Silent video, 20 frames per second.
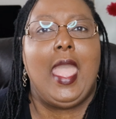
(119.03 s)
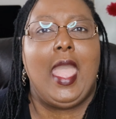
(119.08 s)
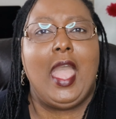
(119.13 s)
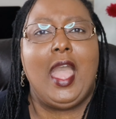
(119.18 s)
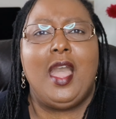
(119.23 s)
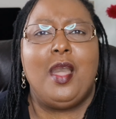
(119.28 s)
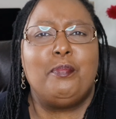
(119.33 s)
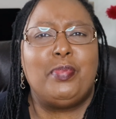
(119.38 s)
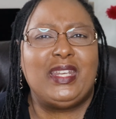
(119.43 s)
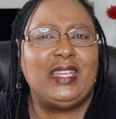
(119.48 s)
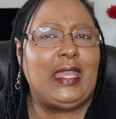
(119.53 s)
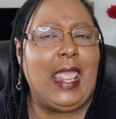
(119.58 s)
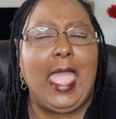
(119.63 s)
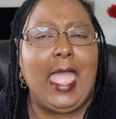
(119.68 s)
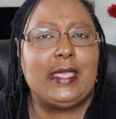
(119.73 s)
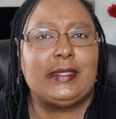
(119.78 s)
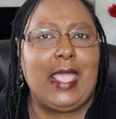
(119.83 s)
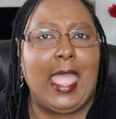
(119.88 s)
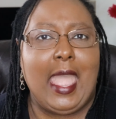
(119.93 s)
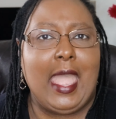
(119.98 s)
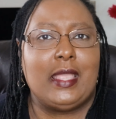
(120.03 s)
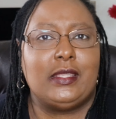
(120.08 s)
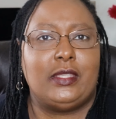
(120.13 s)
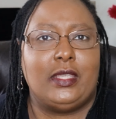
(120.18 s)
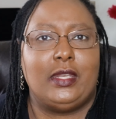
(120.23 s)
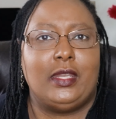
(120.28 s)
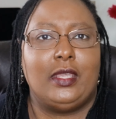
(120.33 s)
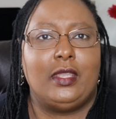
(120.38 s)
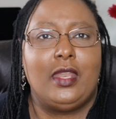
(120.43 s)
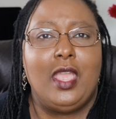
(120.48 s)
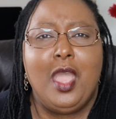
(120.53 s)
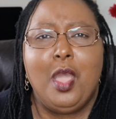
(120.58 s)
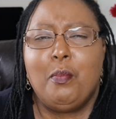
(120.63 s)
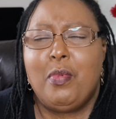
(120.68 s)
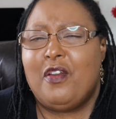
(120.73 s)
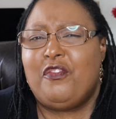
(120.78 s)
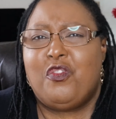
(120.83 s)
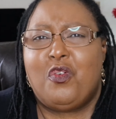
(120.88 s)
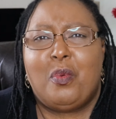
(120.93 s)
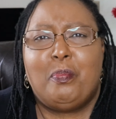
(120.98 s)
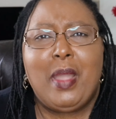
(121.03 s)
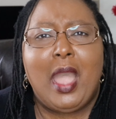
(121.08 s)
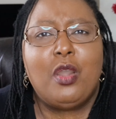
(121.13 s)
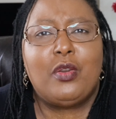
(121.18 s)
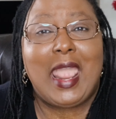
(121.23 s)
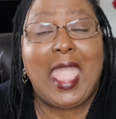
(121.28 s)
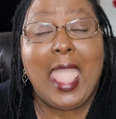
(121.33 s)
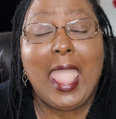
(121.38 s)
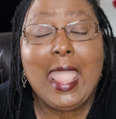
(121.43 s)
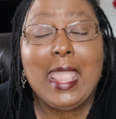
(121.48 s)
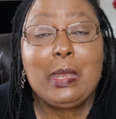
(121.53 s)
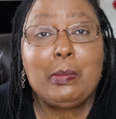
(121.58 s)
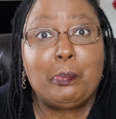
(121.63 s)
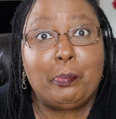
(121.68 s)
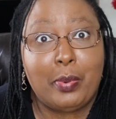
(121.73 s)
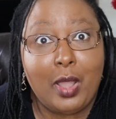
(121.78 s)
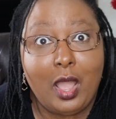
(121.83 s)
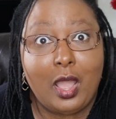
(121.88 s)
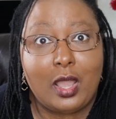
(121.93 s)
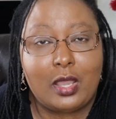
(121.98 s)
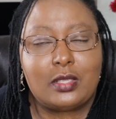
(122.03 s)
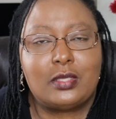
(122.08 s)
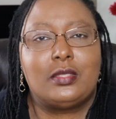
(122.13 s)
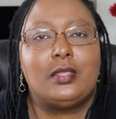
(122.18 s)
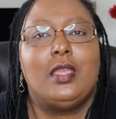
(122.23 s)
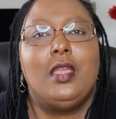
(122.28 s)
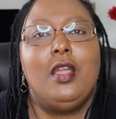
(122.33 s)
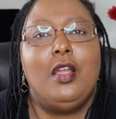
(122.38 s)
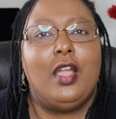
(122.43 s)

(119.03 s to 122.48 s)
but it has ads in it. But for about $8